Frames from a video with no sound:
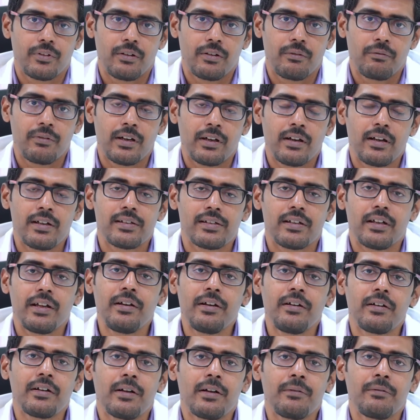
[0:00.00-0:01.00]
Whereas
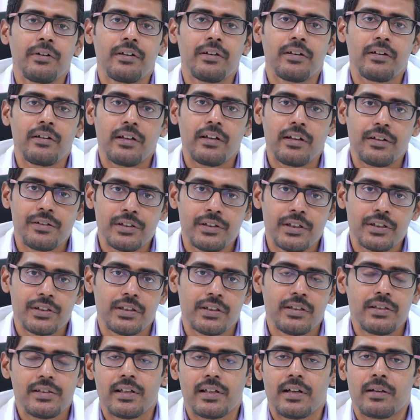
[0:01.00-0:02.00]
intravitreal
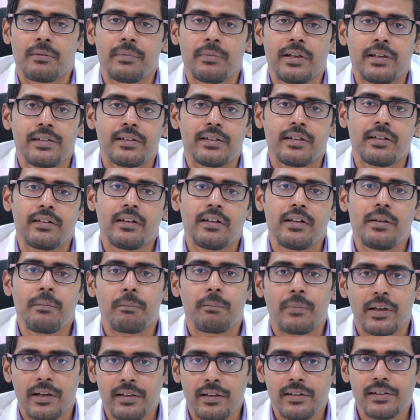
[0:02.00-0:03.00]
injections are basically
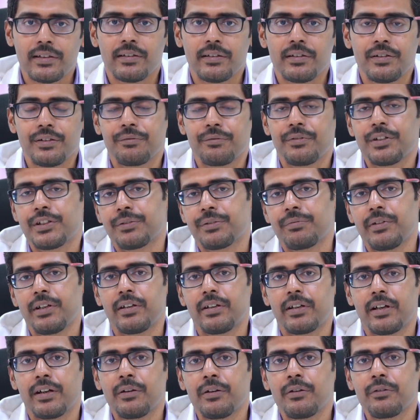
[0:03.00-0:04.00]
medicines which we
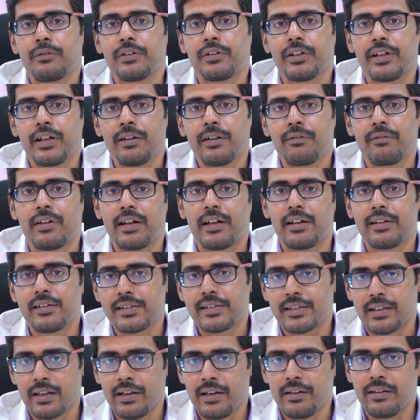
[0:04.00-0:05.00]
tend to give
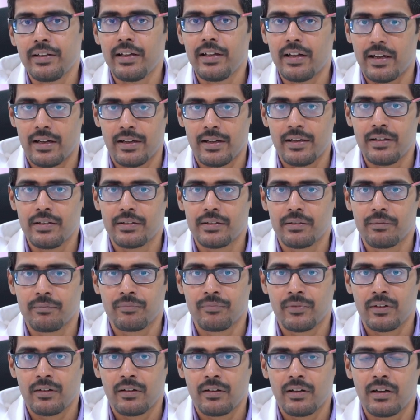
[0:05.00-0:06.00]
inside the eyes,
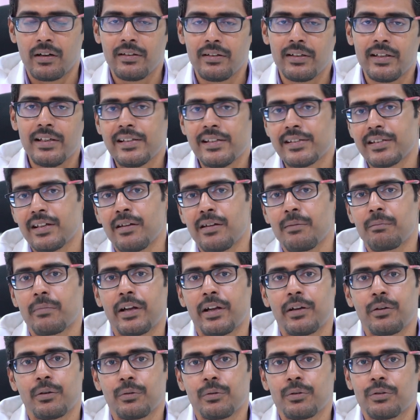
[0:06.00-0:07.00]
and these are
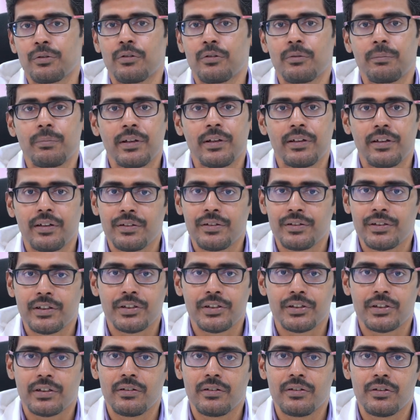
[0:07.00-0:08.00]
microscopic
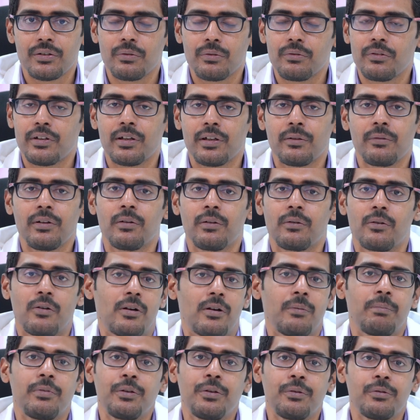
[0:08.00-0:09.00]
injections, so there will
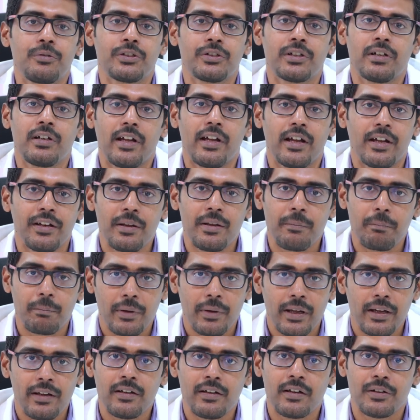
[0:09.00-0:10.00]
not be usually any
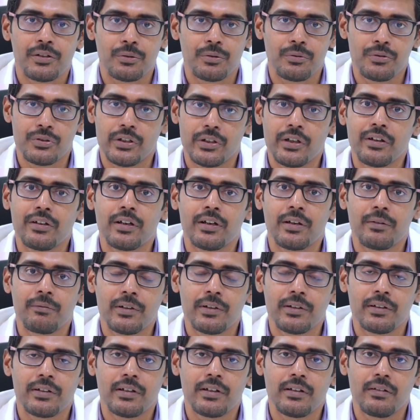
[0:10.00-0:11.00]
pain associated
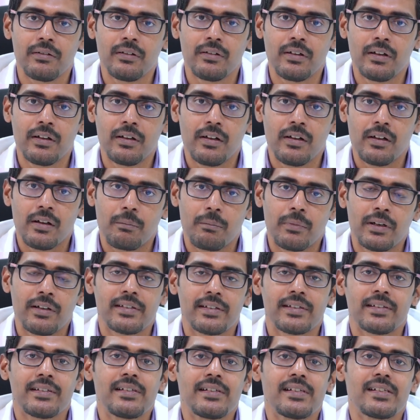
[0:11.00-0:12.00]
with it. But
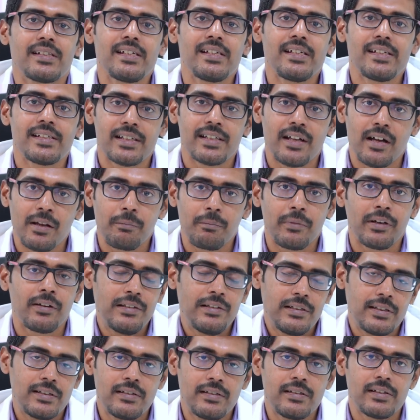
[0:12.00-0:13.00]
since these are
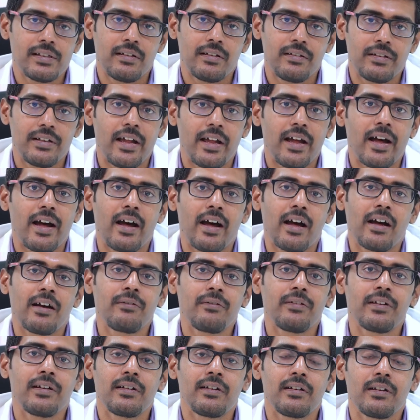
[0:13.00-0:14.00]
medicines, they
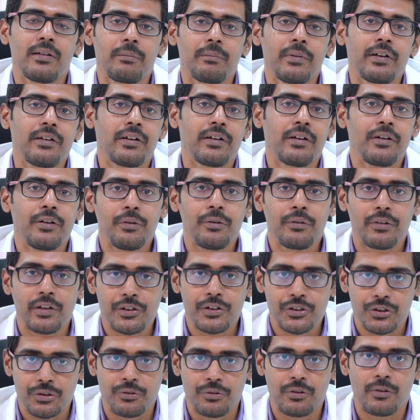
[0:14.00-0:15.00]
have their limited
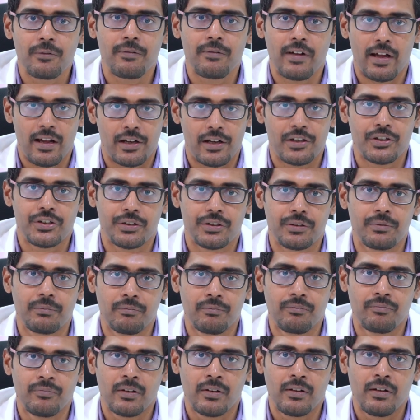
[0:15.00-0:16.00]
duration of action,
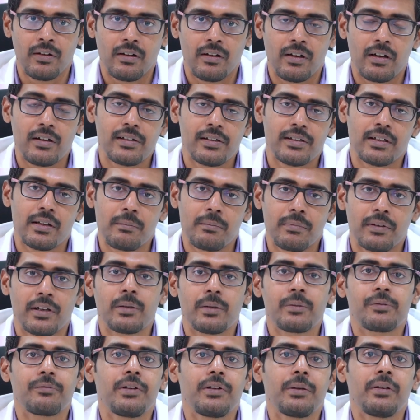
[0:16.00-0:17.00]
and
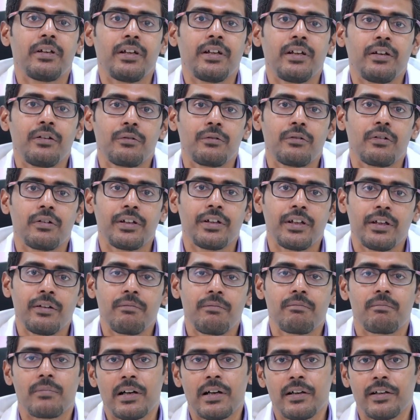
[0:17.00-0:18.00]
sometimes we need to
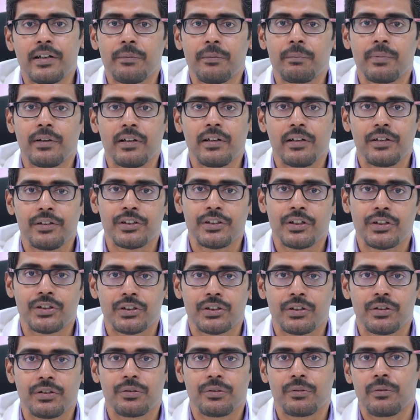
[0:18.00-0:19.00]
give multiple
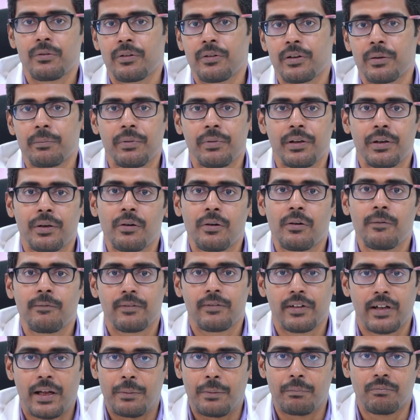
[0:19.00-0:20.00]
injections over a period of
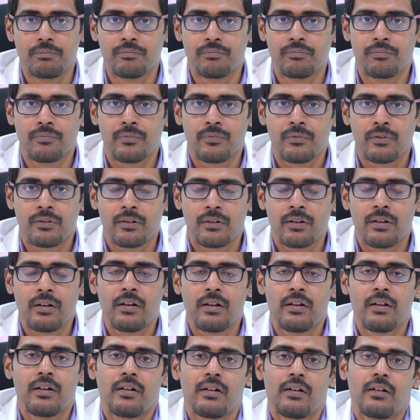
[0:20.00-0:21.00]

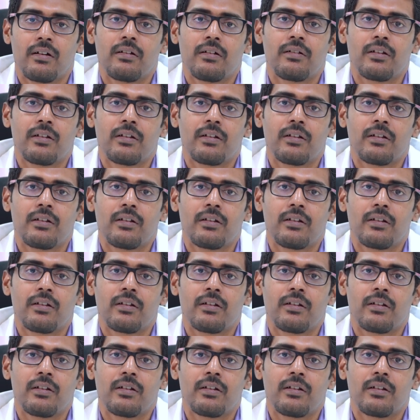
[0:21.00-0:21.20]
time.